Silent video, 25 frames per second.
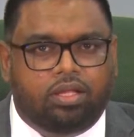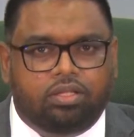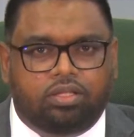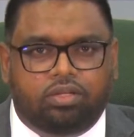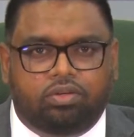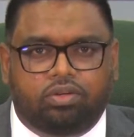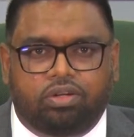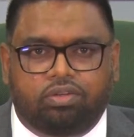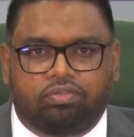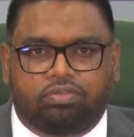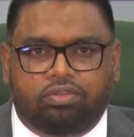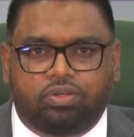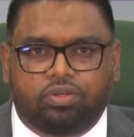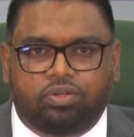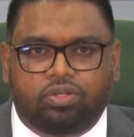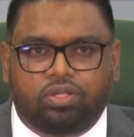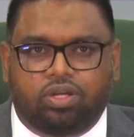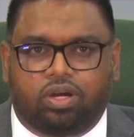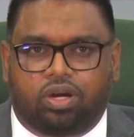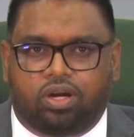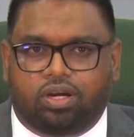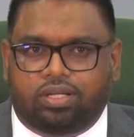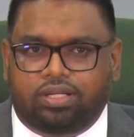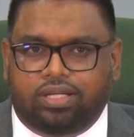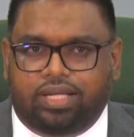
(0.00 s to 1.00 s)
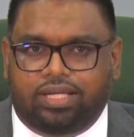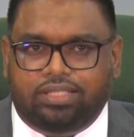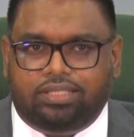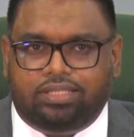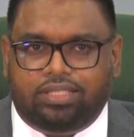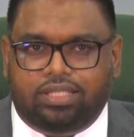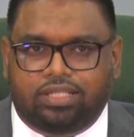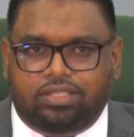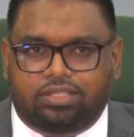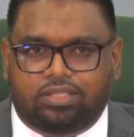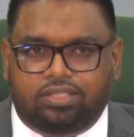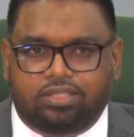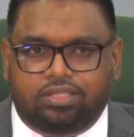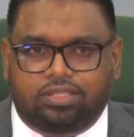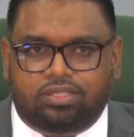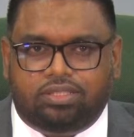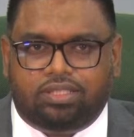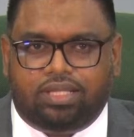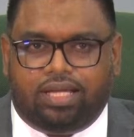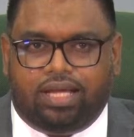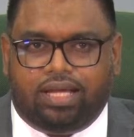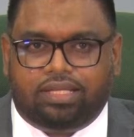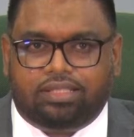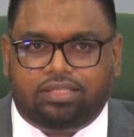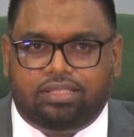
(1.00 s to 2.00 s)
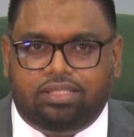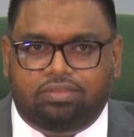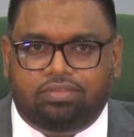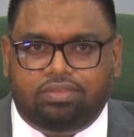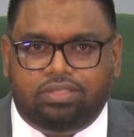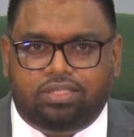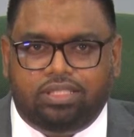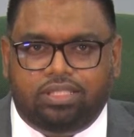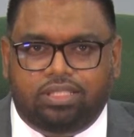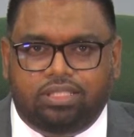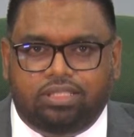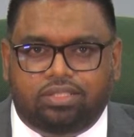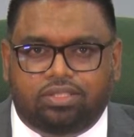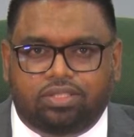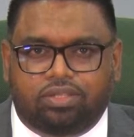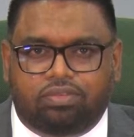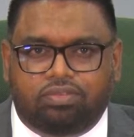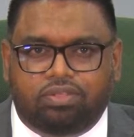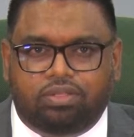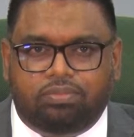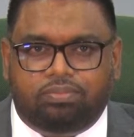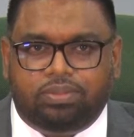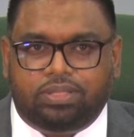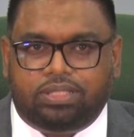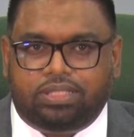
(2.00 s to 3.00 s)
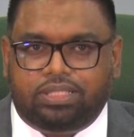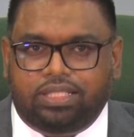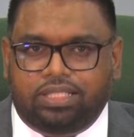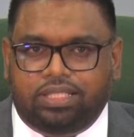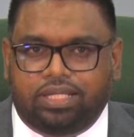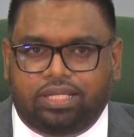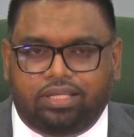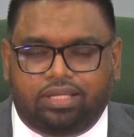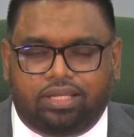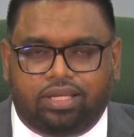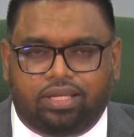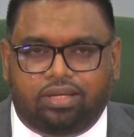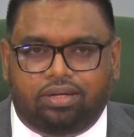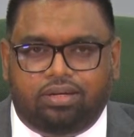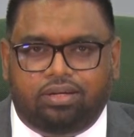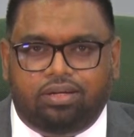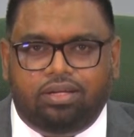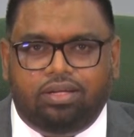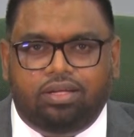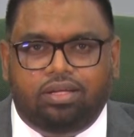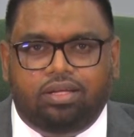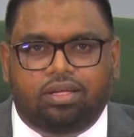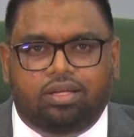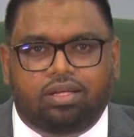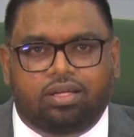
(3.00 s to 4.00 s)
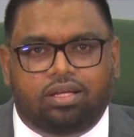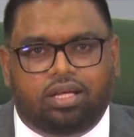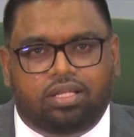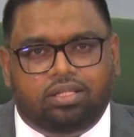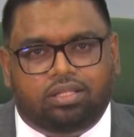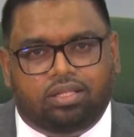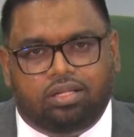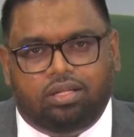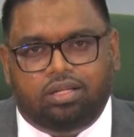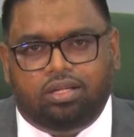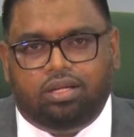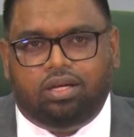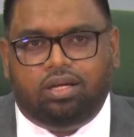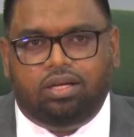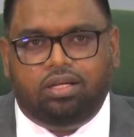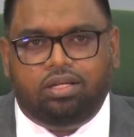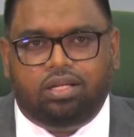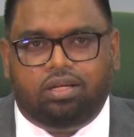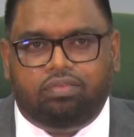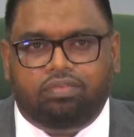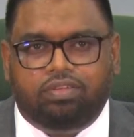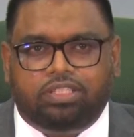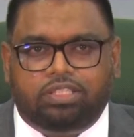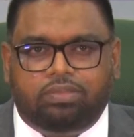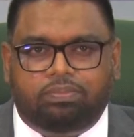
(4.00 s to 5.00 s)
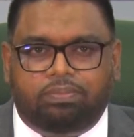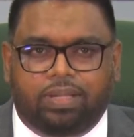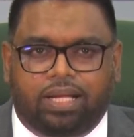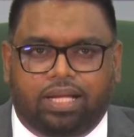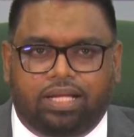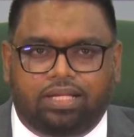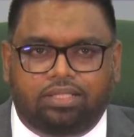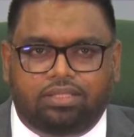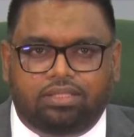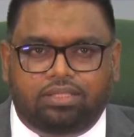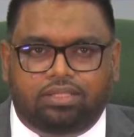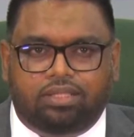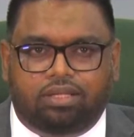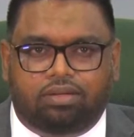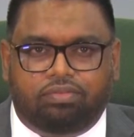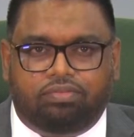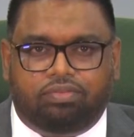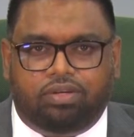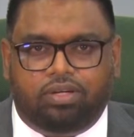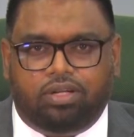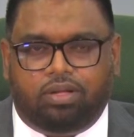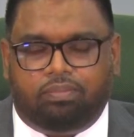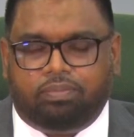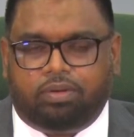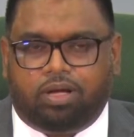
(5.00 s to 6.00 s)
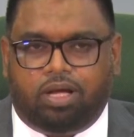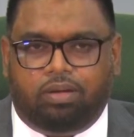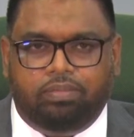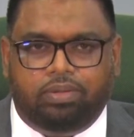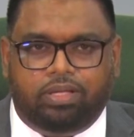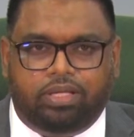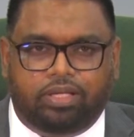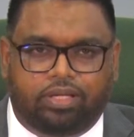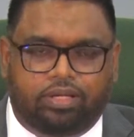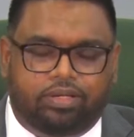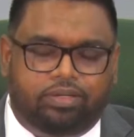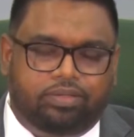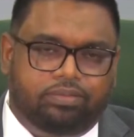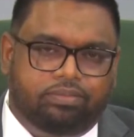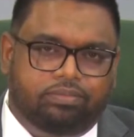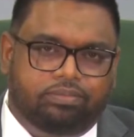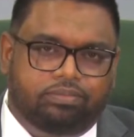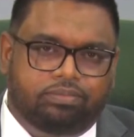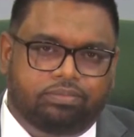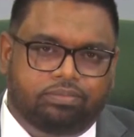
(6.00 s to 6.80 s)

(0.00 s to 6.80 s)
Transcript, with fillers: to review the organization's activities over the preceding year, and to learn of its plans for the upcoming year.